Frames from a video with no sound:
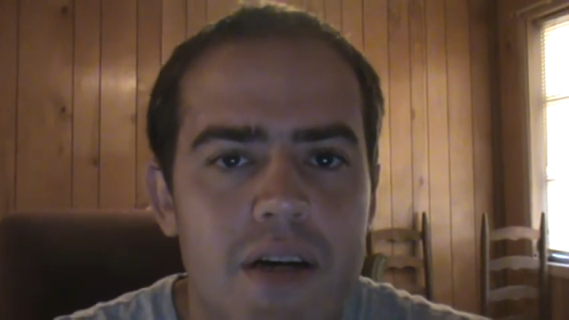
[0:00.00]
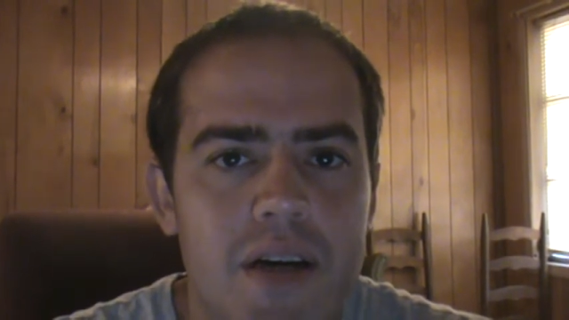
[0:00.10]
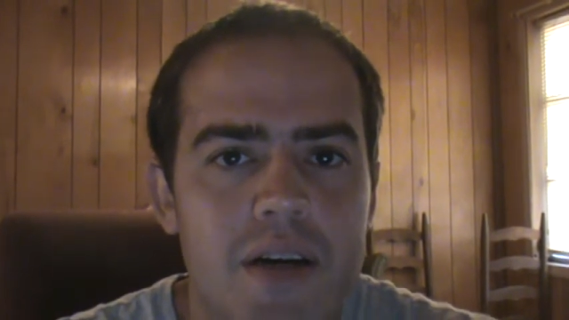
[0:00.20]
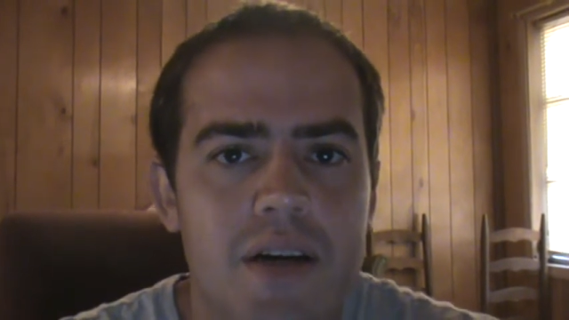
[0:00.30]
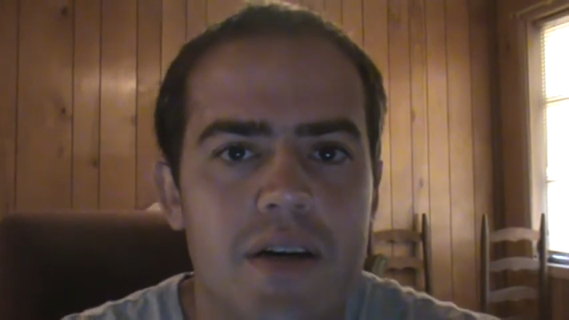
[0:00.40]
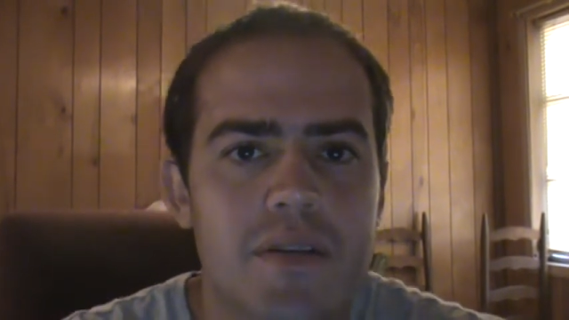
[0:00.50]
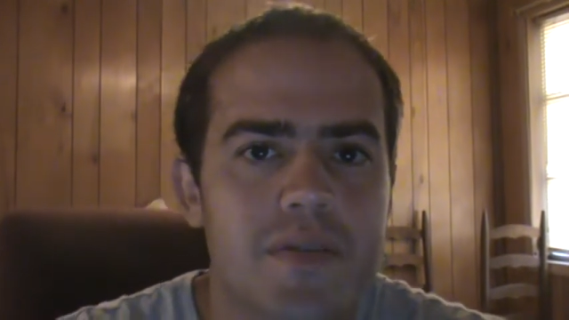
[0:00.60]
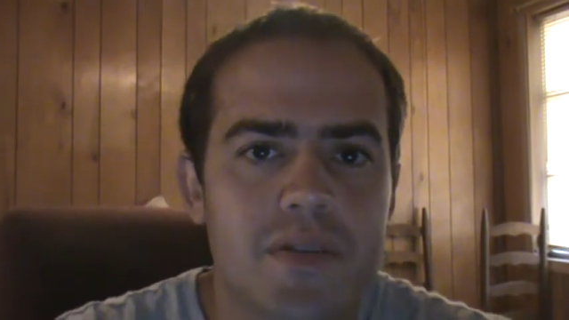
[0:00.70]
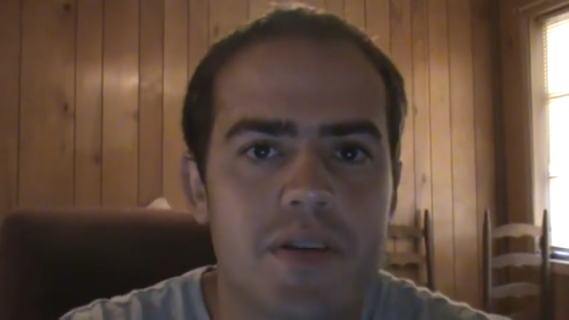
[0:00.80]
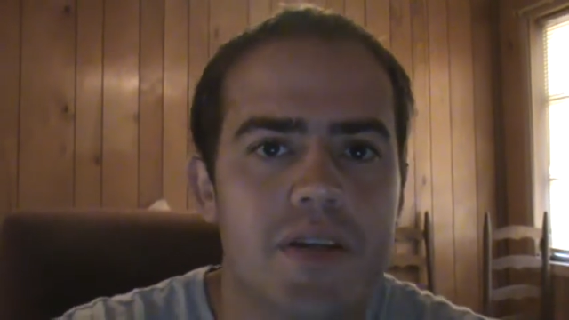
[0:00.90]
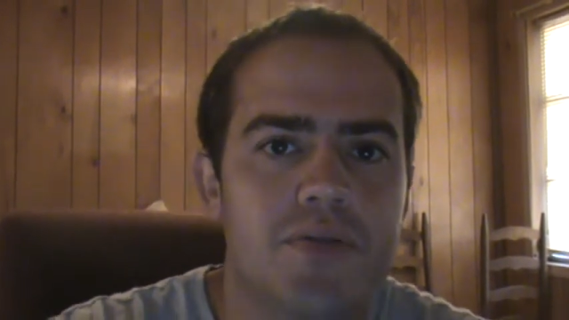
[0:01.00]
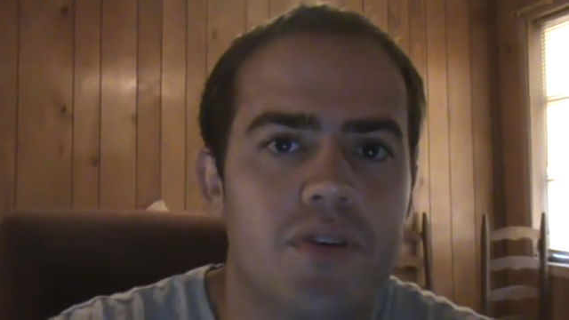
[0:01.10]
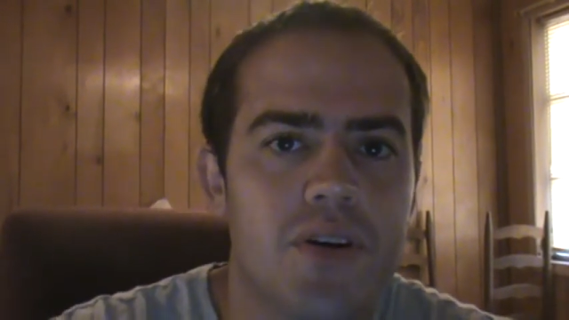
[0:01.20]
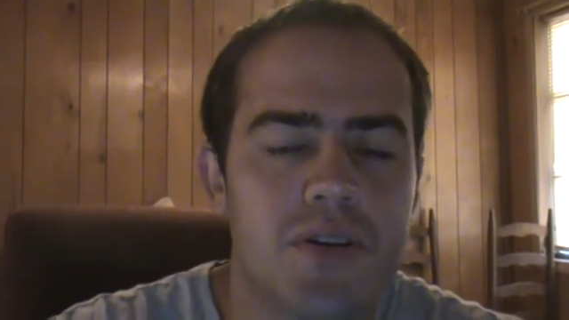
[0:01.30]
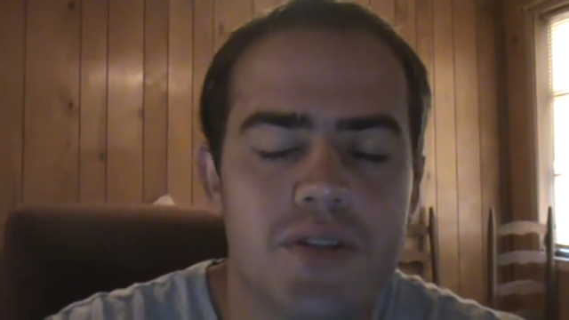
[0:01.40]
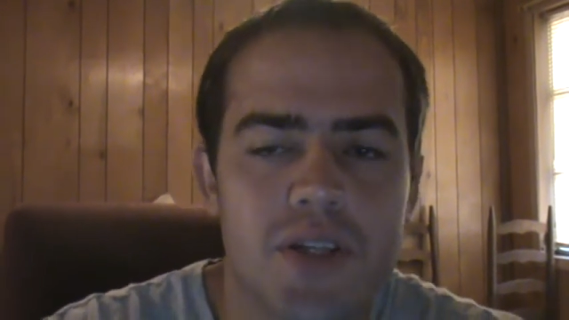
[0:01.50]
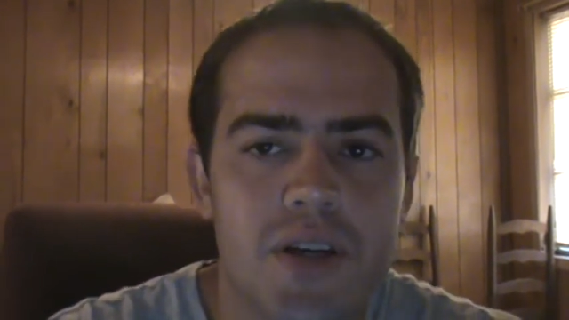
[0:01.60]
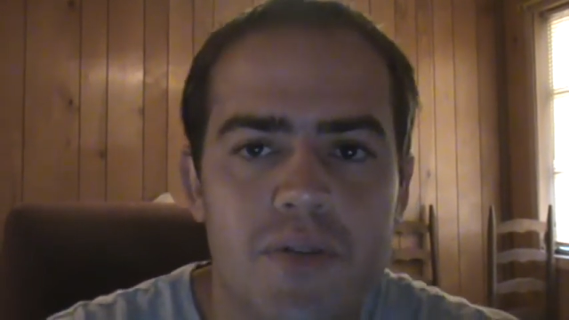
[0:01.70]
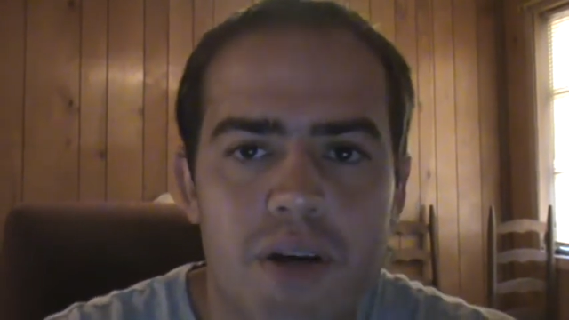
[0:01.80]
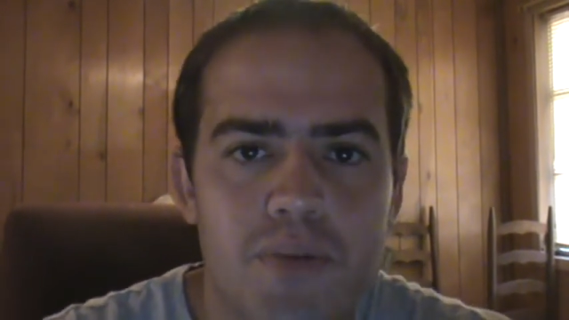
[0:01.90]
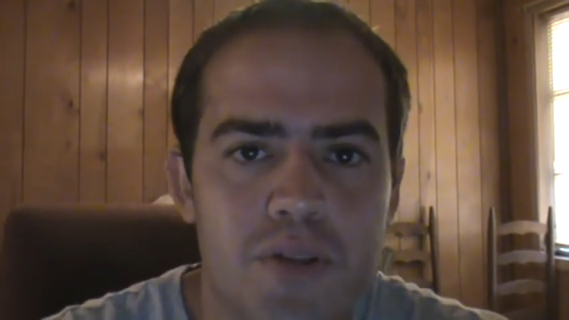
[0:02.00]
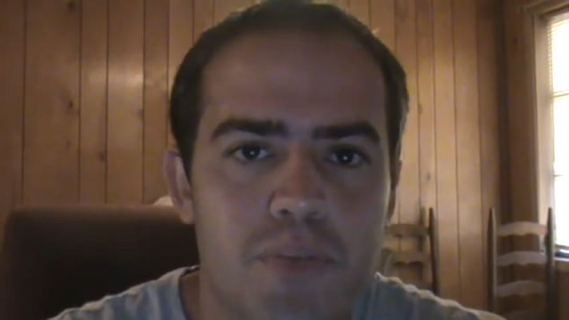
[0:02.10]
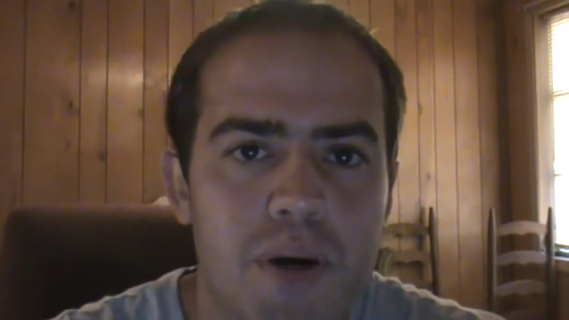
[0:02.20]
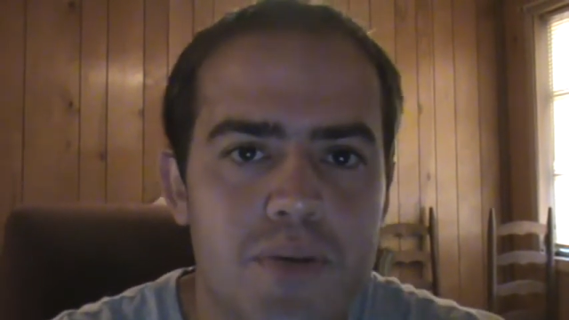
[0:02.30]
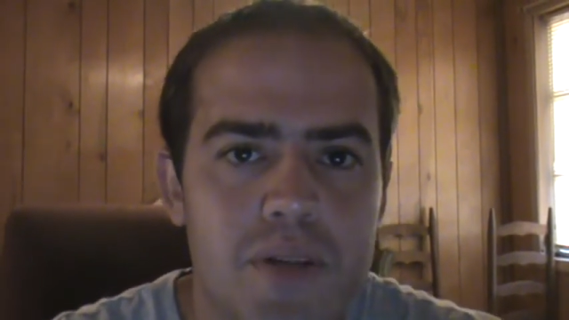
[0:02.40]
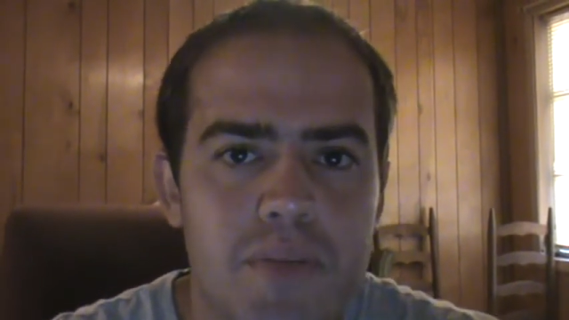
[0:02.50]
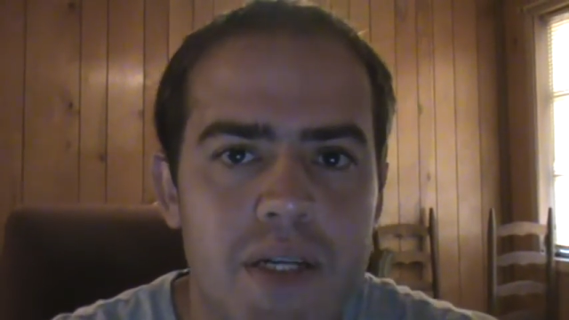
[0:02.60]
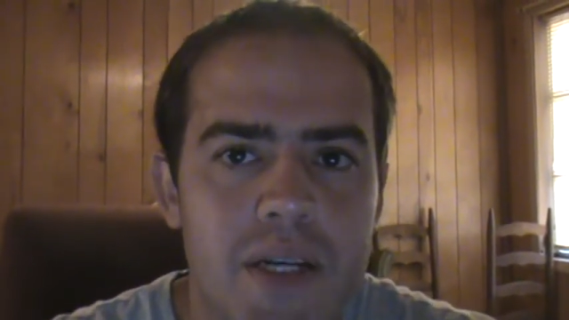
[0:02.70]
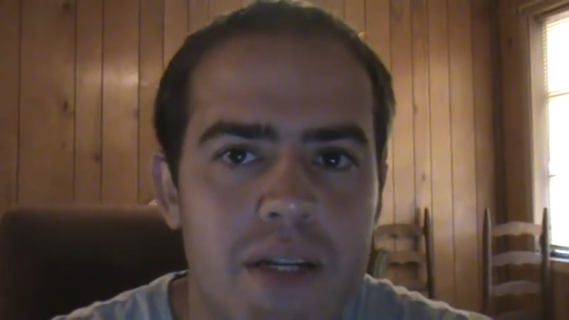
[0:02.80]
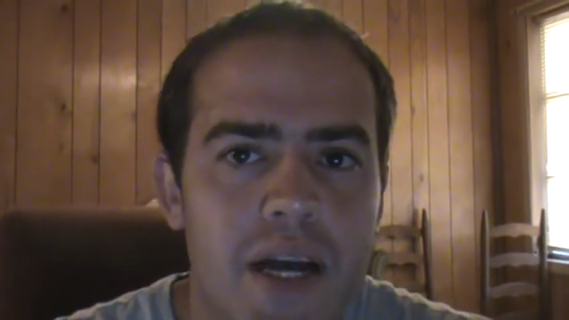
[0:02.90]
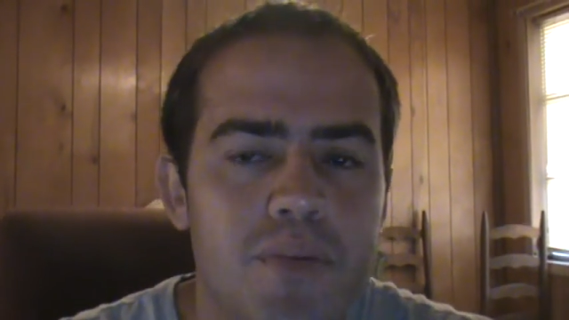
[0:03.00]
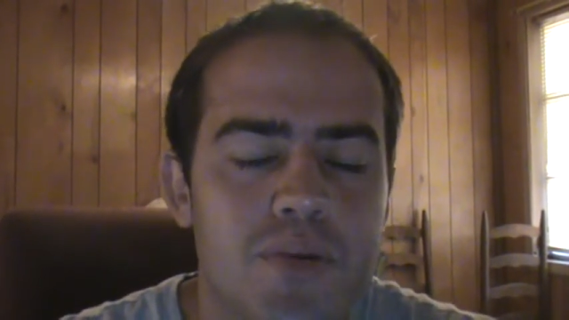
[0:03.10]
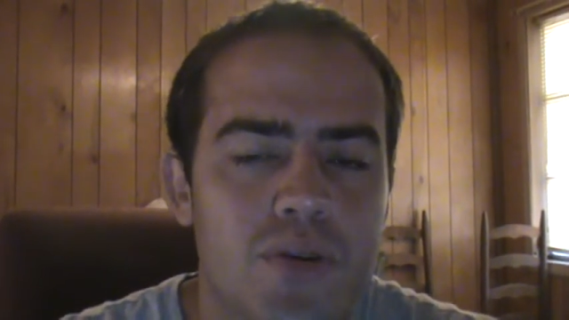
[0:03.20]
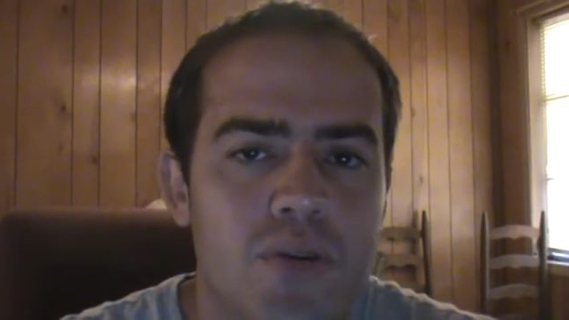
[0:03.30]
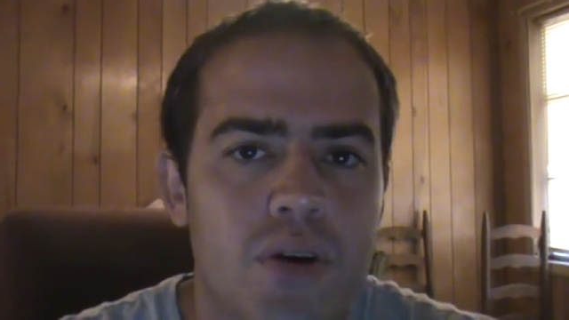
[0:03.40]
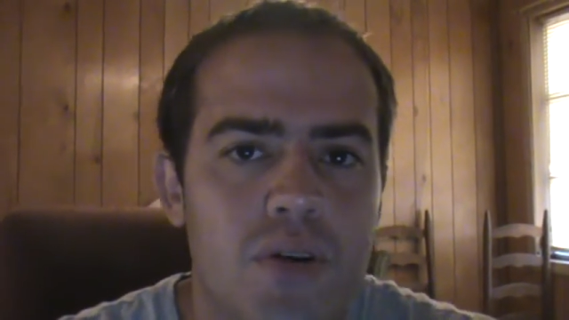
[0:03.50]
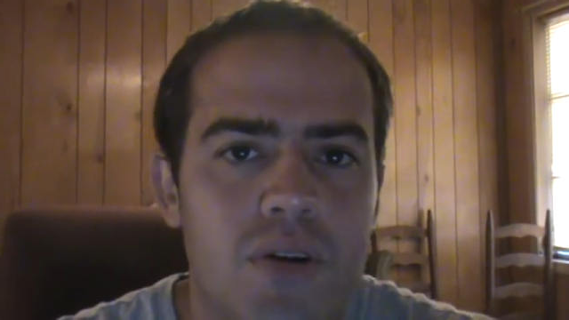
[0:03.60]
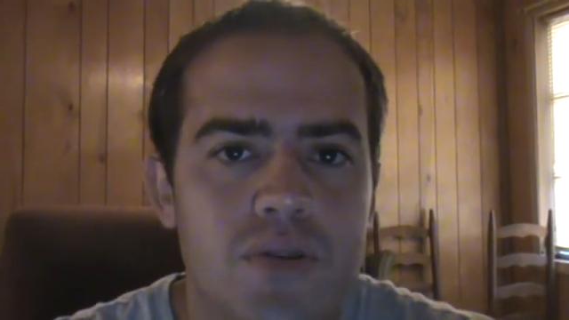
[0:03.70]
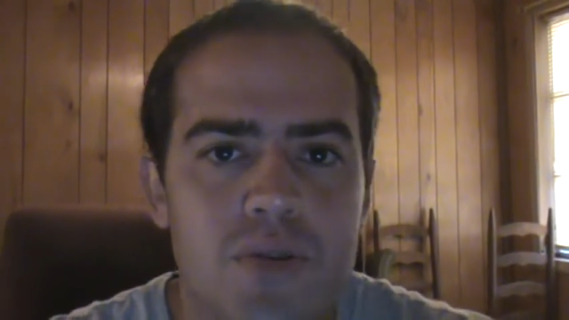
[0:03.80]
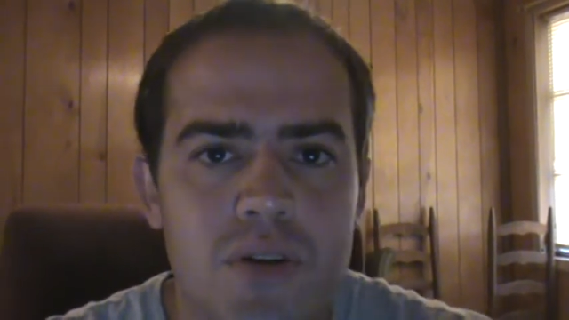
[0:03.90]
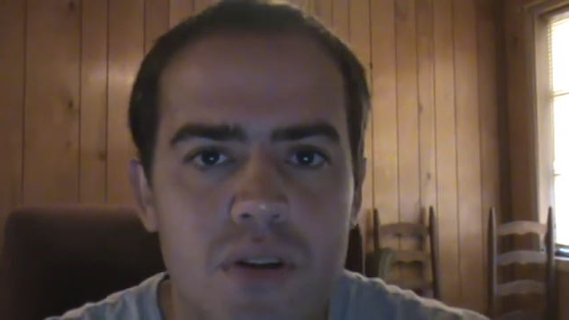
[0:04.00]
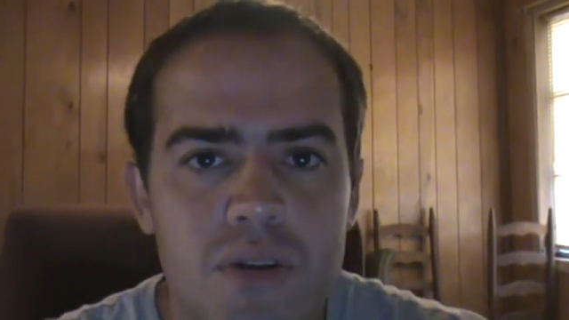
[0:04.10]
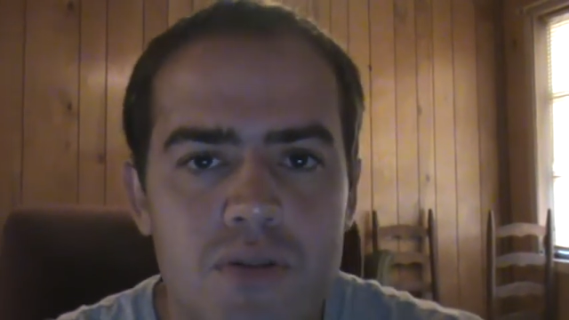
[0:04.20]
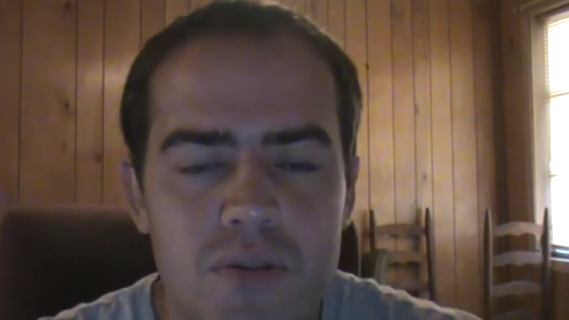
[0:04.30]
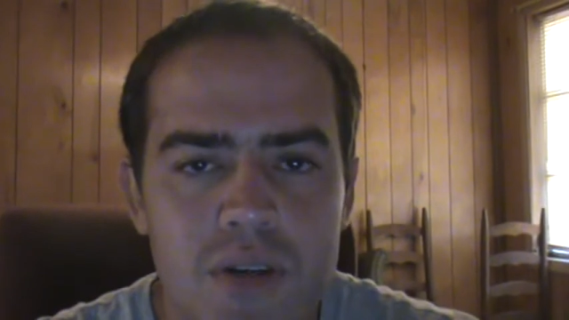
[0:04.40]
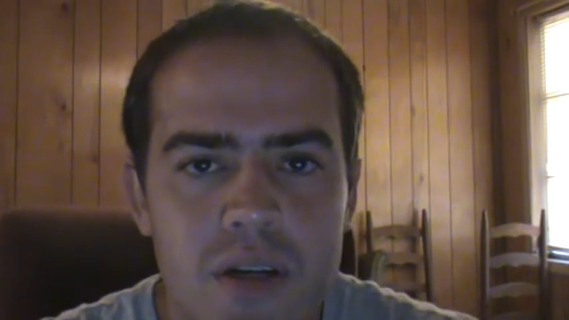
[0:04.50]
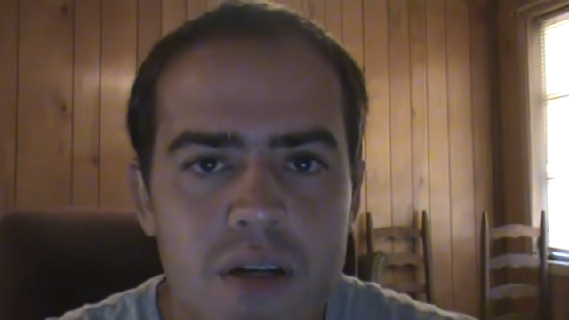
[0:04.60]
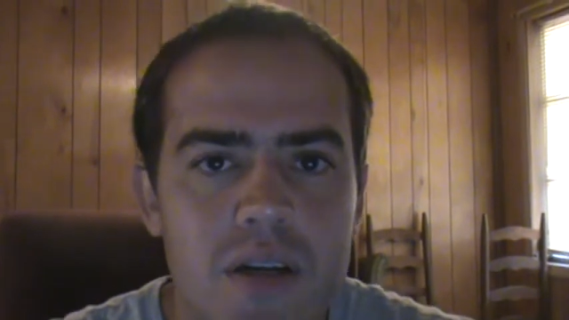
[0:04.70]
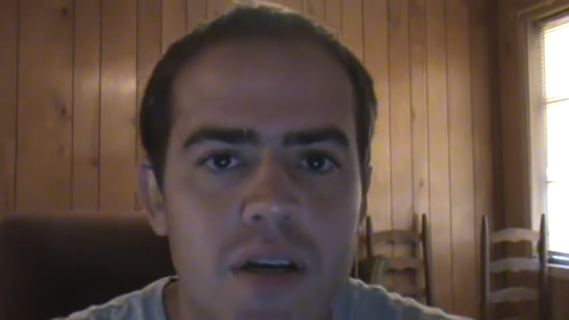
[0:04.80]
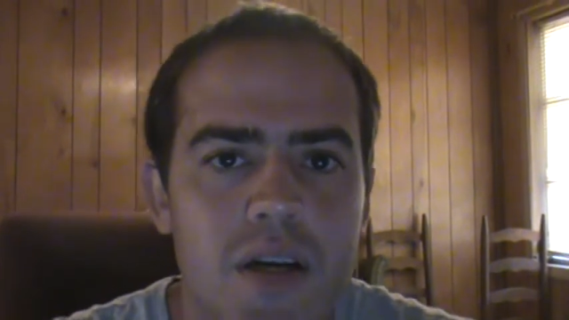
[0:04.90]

as far as, you know, they were supposed to be, and able to grow closer and closer to God.